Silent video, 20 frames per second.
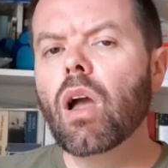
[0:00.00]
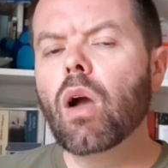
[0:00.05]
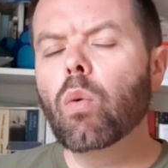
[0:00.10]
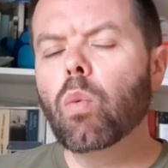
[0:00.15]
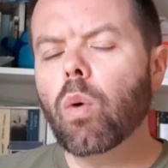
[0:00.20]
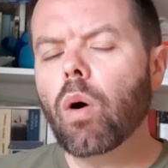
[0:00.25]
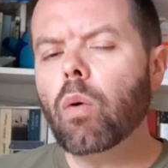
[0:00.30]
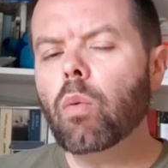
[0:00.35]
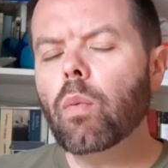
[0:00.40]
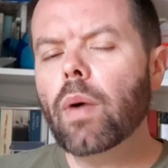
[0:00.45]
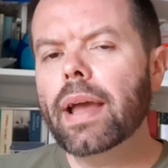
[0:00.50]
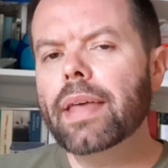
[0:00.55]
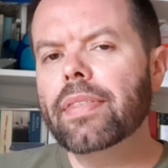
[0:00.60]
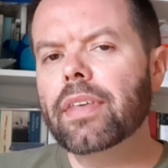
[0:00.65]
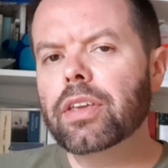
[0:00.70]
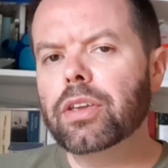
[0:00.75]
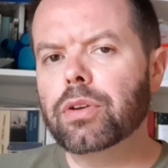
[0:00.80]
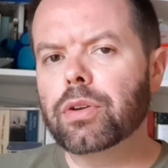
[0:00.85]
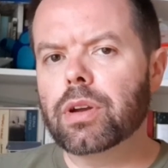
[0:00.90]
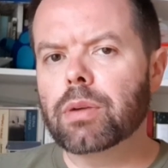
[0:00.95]
one way
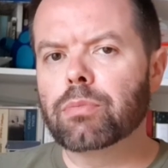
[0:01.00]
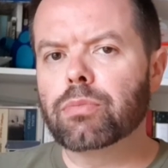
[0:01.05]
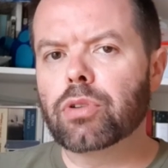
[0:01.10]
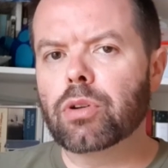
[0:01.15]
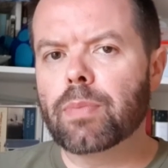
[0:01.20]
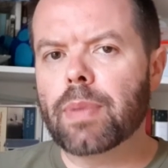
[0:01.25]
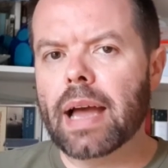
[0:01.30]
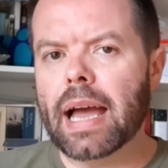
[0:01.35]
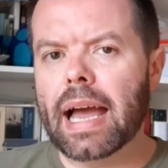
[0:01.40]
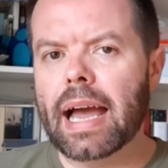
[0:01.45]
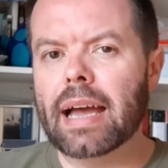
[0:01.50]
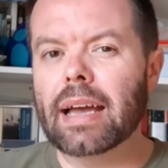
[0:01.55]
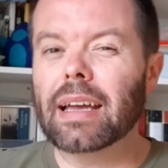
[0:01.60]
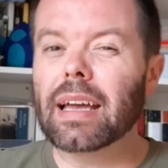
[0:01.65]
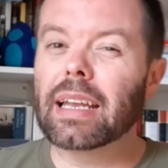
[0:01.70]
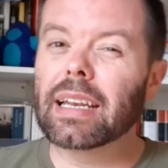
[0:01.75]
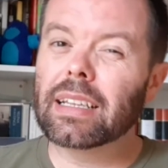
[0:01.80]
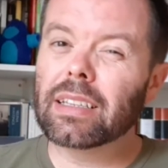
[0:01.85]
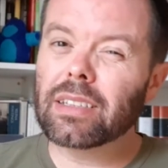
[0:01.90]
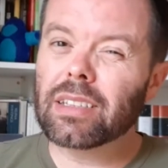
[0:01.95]
that you can prepare,
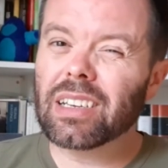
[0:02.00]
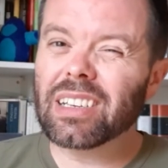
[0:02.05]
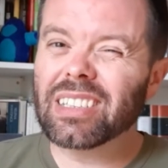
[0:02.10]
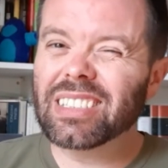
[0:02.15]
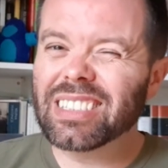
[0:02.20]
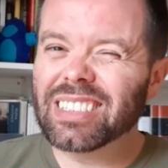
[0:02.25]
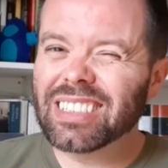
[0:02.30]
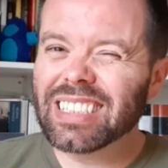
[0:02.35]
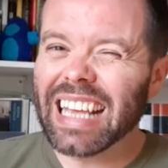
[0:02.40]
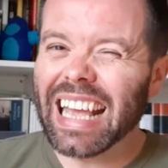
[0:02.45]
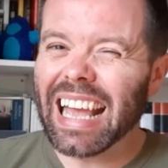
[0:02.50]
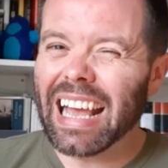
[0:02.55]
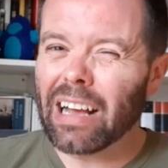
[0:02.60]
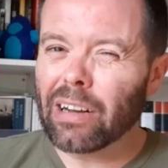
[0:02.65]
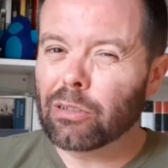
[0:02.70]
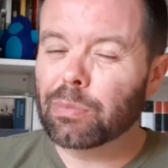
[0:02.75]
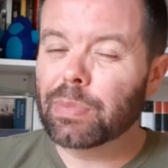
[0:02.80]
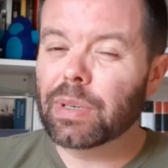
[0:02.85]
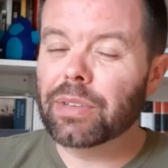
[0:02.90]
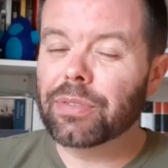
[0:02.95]
and it does
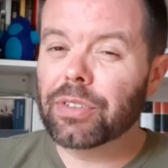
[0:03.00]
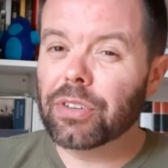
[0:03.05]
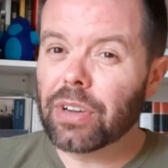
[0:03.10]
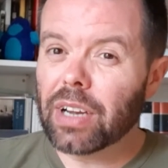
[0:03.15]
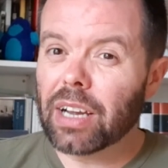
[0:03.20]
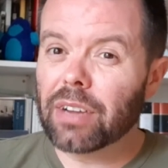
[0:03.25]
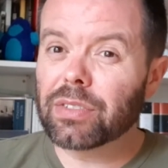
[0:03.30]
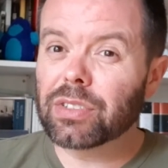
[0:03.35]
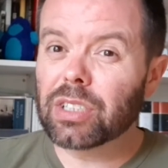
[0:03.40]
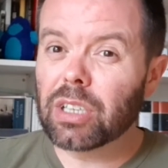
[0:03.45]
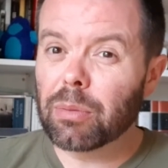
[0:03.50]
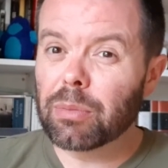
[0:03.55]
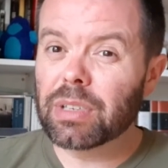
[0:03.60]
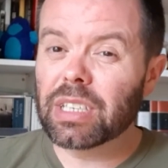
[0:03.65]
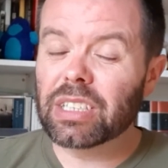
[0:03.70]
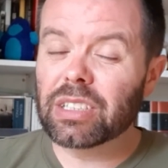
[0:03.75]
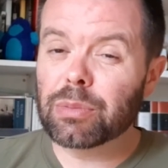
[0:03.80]
help if you have somebody